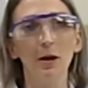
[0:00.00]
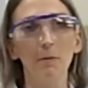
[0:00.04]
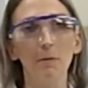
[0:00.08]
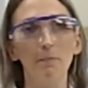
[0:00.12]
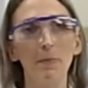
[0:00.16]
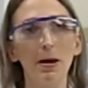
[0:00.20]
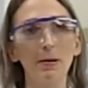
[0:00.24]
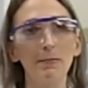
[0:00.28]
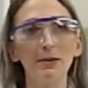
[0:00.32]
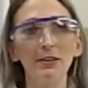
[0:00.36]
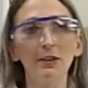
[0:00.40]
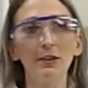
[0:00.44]

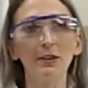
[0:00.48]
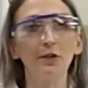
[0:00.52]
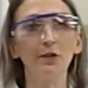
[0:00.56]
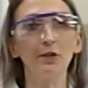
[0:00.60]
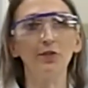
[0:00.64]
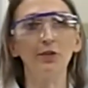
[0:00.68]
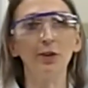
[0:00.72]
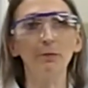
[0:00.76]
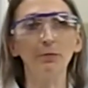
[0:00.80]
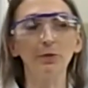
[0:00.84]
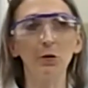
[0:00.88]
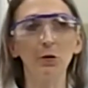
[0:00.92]
Maybe there's
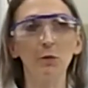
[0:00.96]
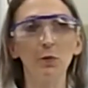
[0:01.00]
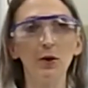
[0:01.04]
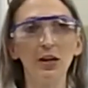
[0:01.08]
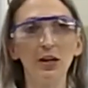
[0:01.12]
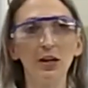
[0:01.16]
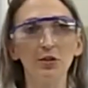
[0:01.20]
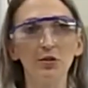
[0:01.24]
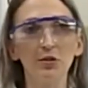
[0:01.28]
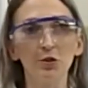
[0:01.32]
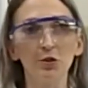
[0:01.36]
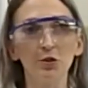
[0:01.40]
something we
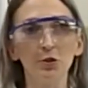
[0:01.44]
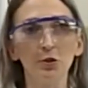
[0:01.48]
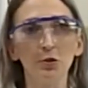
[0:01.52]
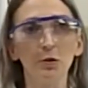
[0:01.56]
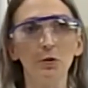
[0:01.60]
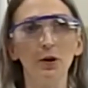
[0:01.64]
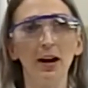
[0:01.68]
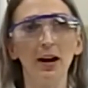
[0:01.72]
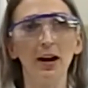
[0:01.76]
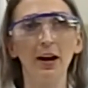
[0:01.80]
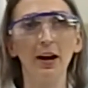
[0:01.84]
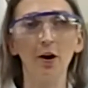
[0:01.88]
could
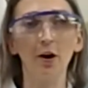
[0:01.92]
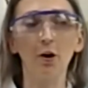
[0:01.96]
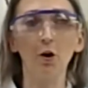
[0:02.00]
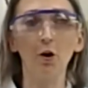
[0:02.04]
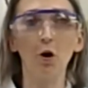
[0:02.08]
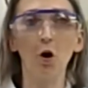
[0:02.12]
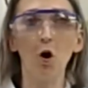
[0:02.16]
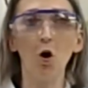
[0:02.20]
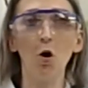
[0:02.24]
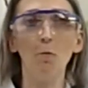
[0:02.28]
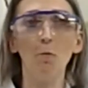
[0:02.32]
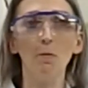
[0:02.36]
do in our
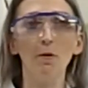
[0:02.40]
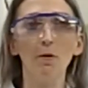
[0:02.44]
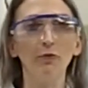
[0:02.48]
home.